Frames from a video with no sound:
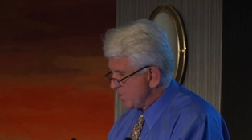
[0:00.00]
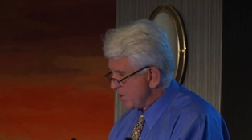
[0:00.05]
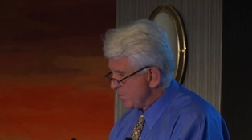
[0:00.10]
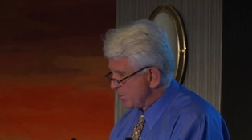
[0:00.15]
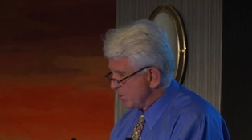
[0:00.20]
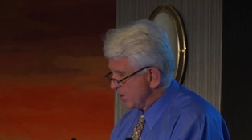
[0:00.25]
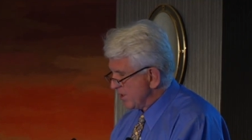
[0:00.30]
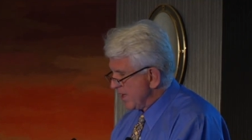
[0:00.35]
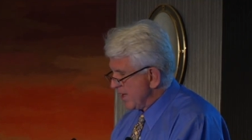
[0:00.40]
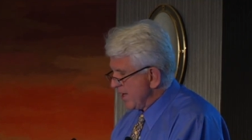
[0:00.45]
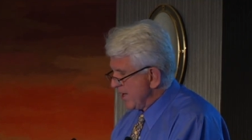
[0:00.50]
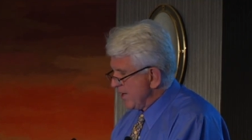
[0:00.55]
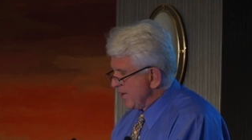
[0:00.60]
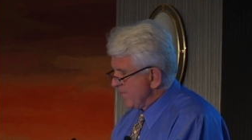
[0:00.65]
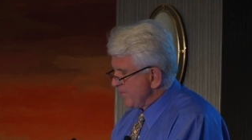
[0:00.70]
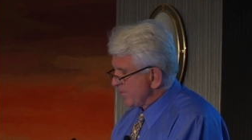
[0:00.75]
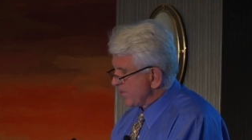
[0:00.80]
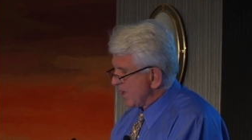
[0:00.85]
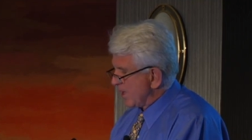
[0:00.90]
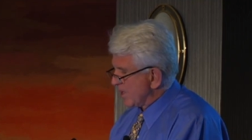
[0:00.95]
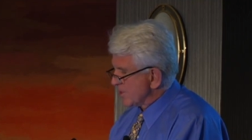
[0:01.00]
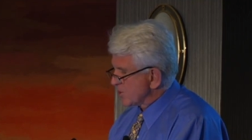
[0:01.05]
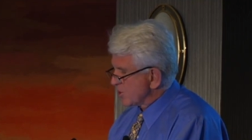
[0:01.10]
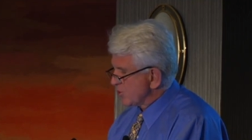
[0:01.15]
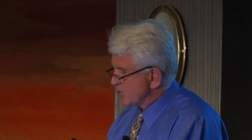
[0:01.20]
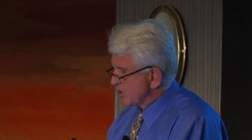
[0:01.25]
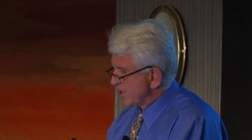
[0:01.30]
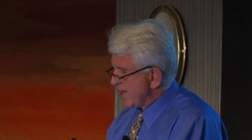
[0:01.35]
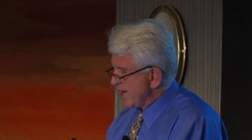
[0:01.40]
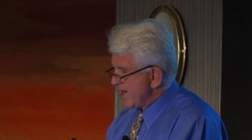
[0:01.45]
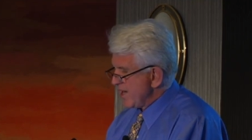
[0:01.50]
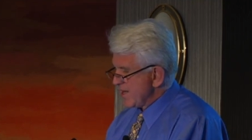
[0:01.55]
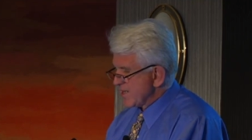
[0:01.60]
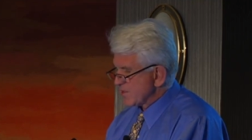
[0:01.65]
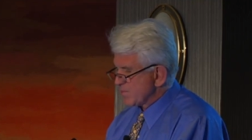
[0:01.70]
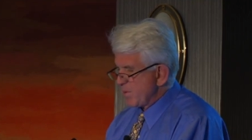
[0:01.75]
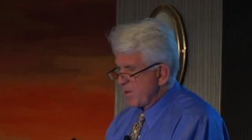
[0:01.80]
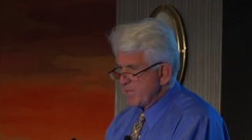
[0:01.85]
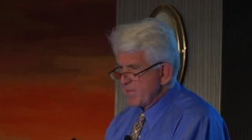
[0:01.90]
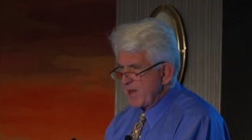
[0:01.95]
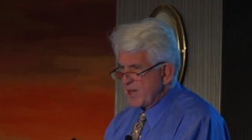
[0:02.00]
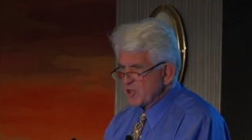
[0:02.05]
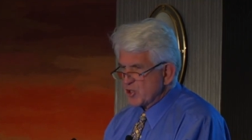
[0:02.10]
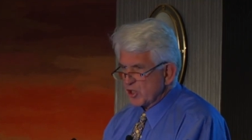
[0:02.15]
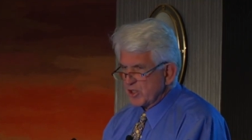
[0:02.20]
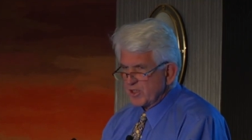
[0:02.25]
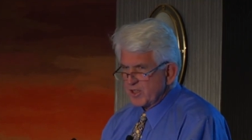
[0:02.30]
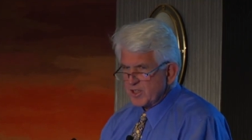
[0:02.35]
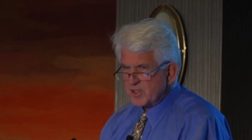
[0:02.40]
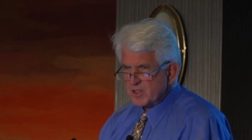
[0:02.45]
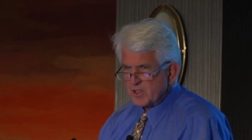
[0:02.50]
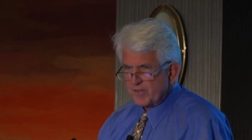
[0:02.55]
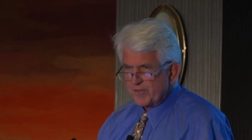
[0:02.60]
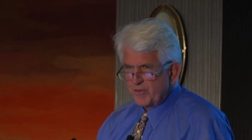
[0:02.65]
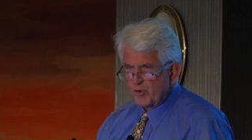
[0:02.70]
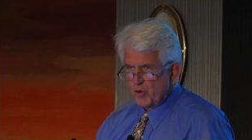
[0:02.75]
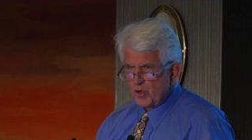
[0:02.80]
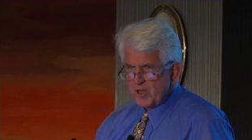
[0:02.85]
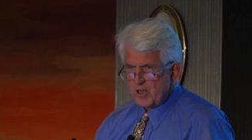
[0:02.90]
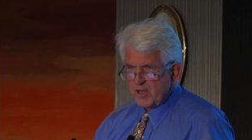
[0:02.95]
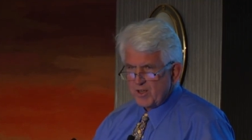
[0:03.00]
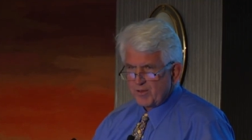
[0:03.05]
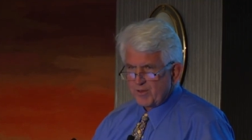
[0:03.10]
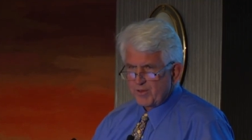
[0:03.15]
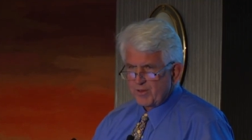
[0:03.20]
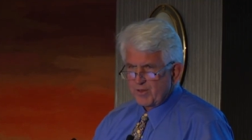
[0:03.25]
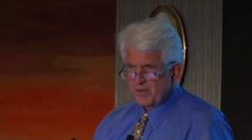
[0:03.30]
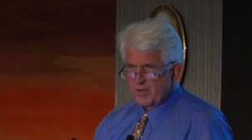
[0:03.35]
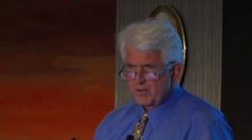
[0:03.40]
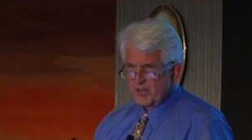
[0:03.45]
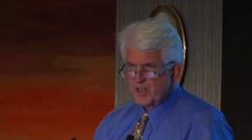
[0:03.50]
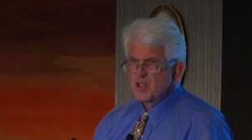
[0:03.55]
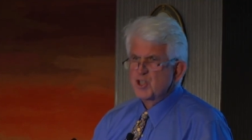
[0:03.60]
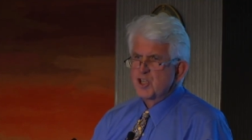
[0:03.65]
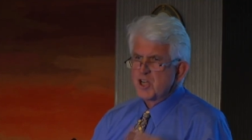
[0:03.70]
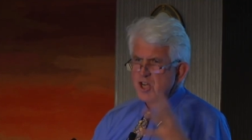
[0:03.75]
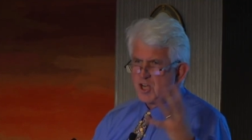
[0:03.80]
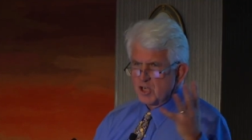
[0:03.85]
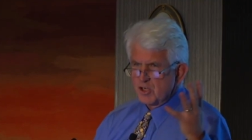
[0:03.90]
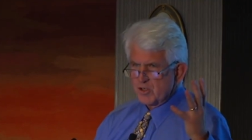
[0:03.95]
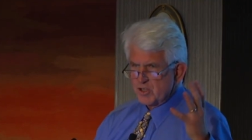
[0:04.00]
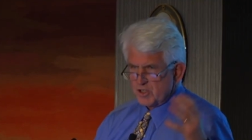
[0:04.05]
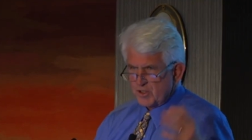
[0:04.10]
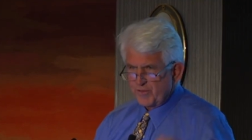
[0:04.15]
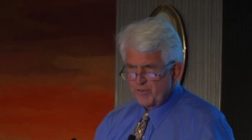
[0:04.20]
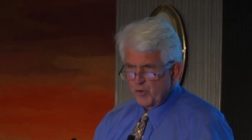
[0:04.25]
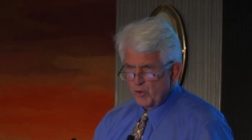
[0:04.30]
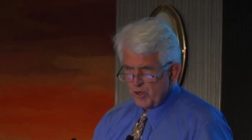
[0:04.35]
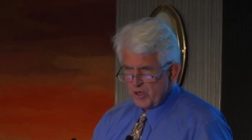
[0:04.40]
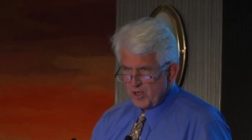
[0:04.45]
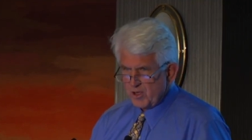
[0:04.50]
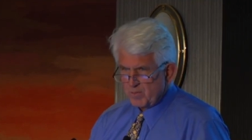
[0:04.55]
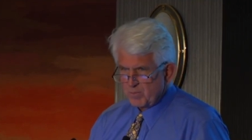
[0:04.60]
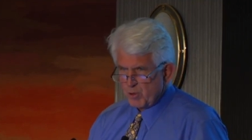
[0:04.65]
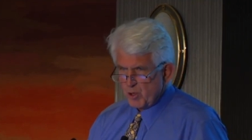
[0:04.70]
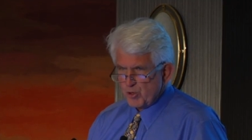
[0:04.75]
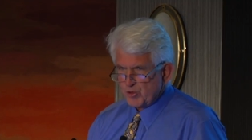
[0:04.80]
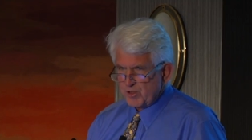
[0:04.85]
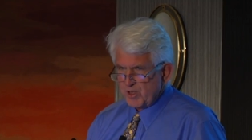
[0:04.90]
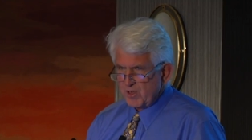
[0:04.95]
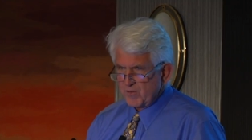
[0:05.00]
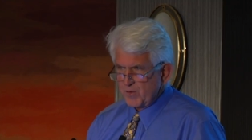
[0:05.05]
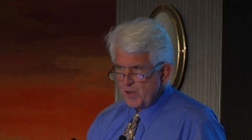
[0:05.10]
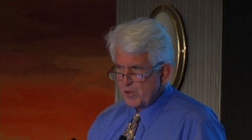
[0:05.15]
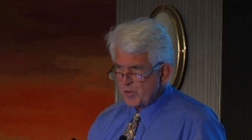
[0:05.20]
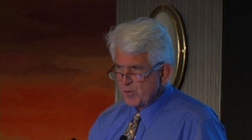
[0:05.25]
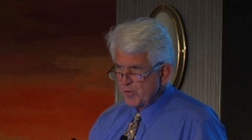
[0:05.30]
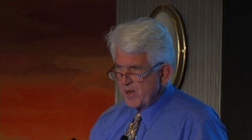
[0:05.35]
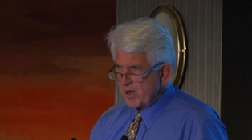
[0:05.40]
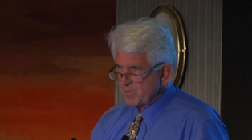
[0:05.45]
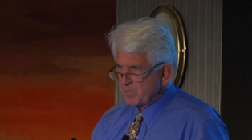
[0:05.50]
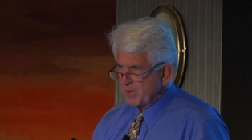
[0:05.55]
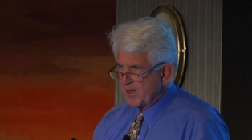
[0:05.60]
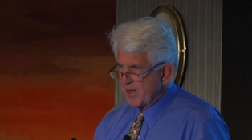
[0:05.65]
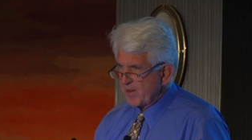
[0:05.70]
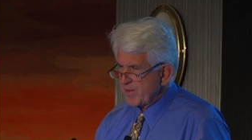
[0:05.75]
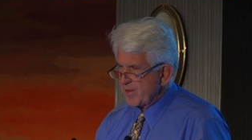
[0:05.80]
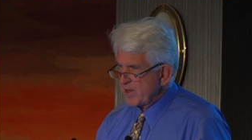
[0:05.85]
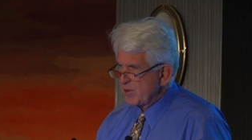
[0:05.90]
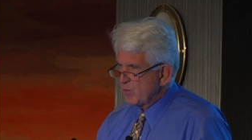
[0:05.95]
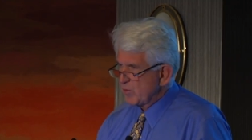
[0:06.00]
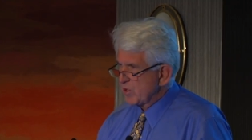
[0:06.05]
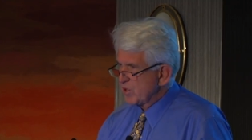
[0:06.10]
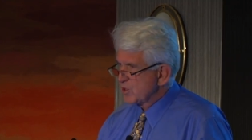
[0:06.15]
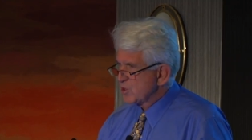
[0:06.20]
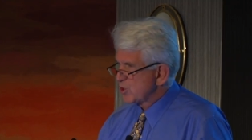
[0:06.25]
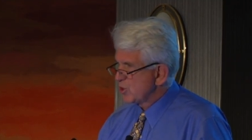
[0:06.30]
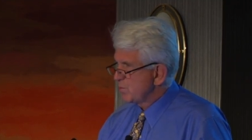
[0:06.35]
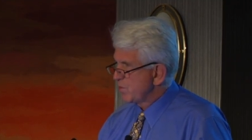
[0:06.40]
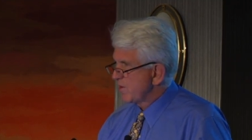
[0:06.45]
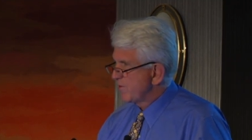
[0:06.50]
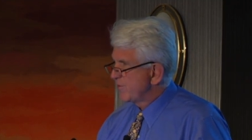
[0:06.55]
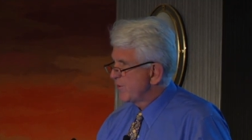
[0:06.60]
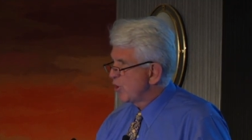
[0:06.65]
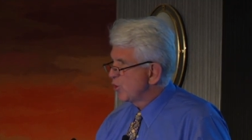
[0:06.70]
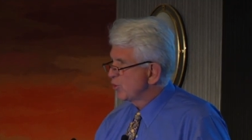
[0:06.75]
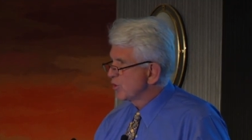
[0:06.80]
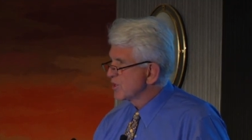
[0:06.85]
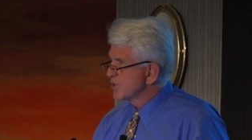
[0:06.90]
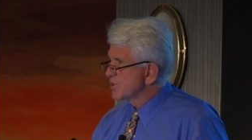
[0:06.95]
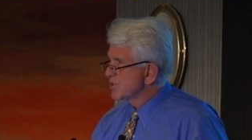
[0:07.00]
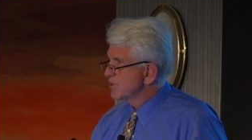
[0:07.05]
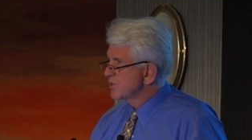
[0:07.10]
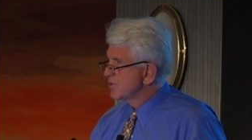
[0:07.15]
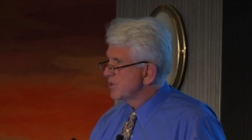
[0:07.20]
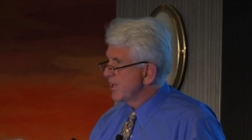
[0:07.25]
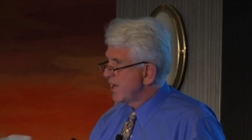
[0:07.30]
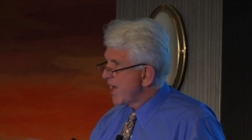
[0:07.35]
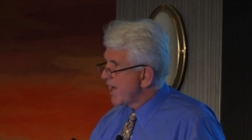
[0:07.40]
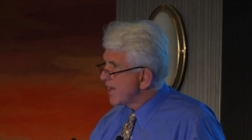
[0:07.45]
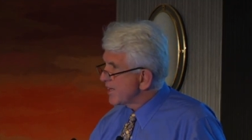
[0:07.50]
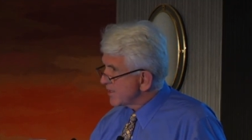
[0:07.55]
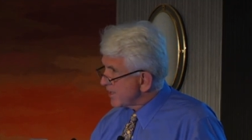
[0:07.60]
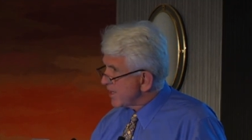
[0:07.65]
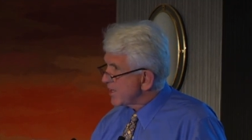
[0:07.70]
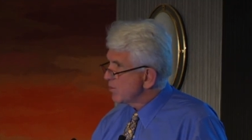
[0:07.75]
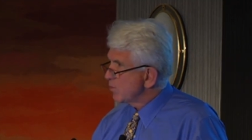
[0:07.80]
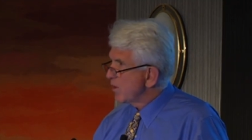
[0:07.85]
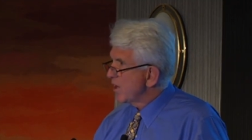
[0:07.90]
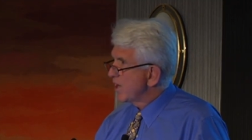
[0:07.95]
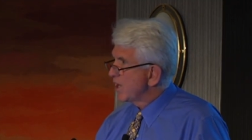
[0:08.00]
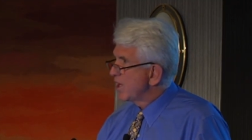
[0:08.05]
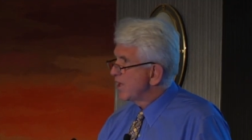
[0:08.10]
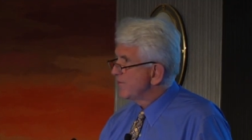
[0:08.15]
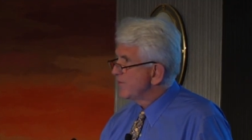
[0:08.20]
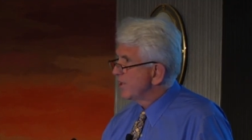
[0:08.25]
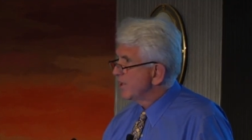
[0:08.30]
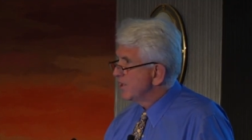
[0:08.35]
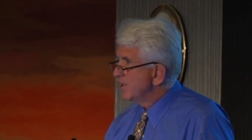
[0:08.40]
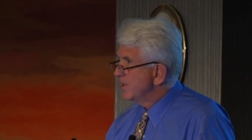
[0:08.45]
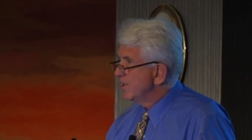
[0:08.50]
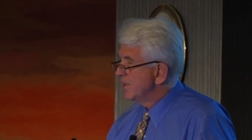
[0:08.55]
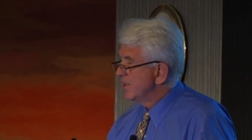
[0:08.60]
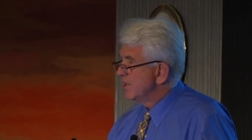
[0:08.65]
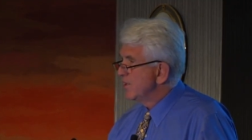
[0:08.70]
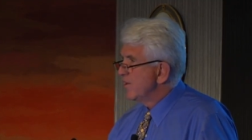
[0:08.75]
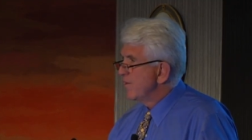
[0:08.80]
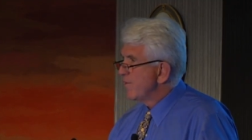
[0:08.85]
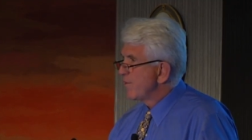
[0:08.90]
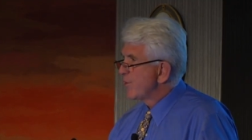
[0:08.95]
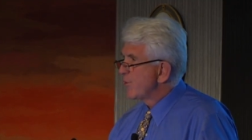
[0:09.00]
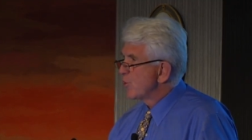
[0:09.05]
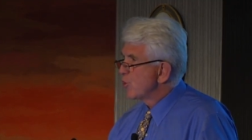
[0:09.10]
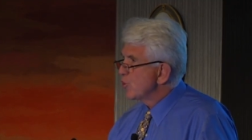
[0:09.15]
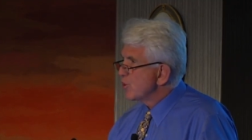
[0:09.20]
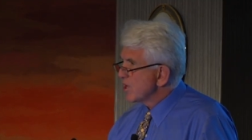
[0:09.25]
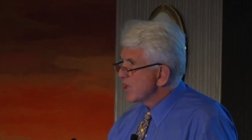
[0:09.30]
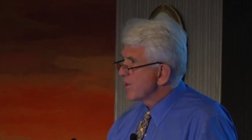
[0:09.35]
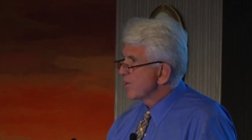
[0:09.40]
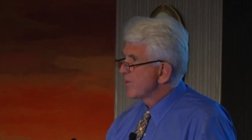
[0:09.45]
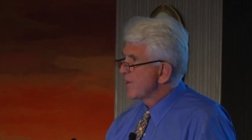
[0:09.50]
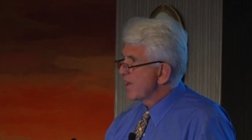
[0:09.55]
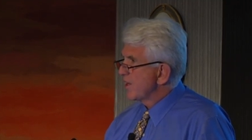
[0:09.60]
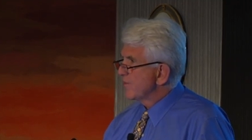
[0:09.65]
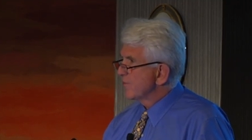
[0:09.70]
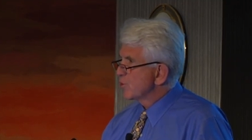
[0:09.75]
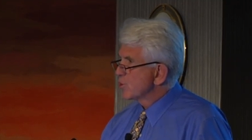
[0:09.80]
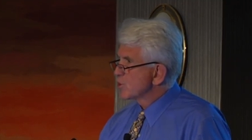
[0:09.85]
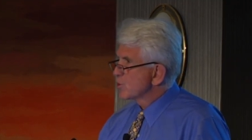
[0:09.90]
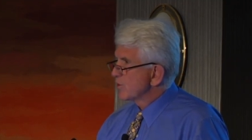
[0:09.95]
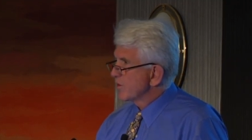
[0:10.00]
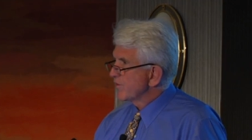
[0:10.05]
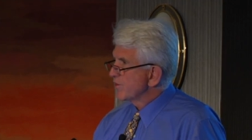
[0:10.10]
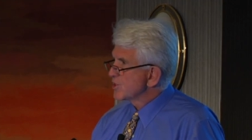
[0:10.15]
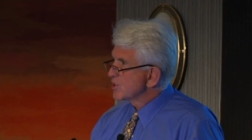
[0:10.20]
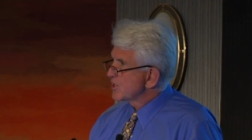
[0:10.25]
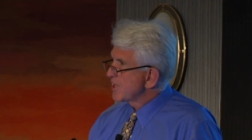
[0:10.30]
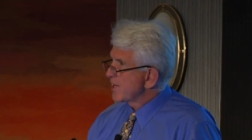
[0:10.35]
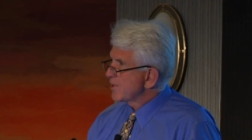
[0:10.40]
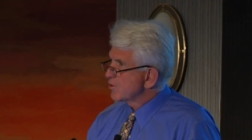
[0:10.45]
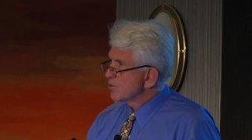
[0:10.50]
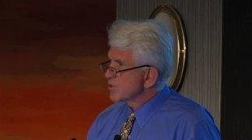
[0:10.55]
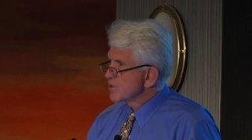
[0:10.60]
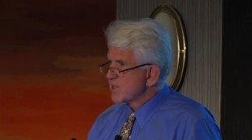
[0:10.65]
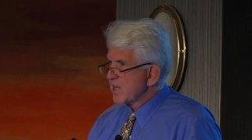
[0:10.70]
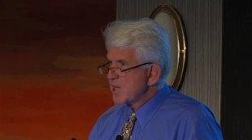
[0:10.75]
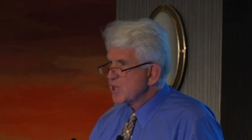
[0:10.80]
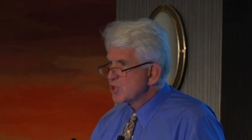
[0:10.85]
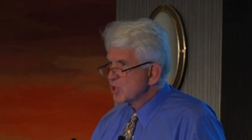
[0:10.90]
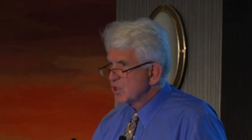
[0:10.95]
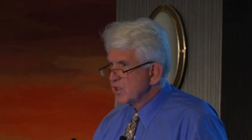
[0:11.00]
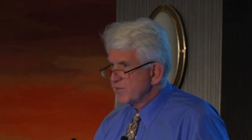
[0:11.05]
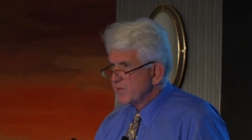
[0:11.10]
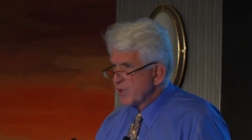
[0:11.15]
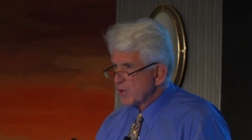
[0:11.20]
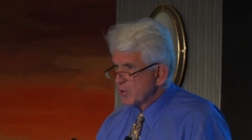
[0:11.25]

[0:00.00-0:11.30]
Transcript: people. Uh, so today has been mentioned, it's the 40th, this year is the 40th birthday of Ethernet, but I think we should be focused tonight anyway on the 30th anniversary of the standardization of